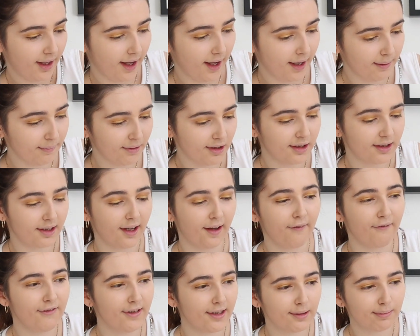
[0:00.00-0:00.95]
and I'm going to
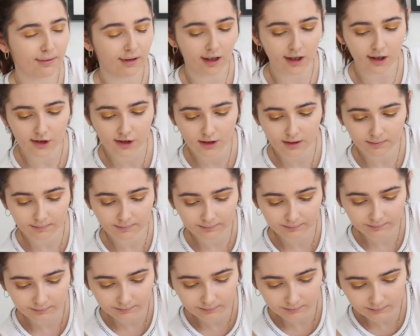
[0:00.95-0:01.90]
take this brush,
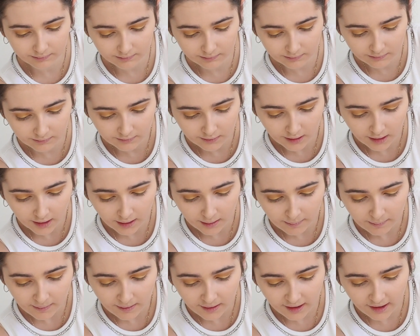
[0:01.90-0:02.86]

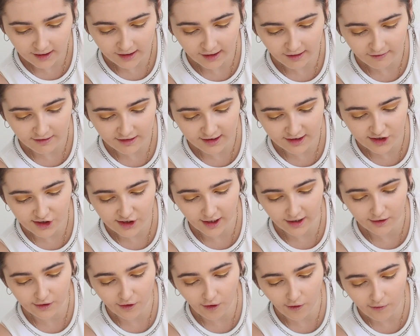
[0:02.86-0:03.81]
I'm going to take the
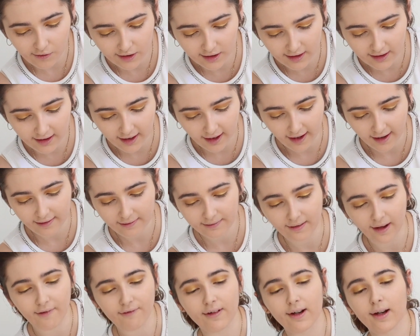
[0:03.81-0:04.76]
shade Golden
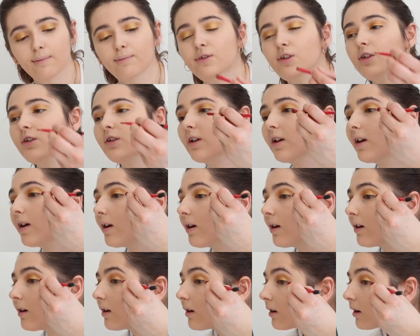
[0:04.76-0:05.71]
again, and then I'm just going
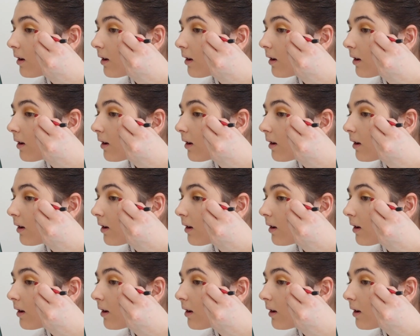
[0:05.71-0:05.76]
to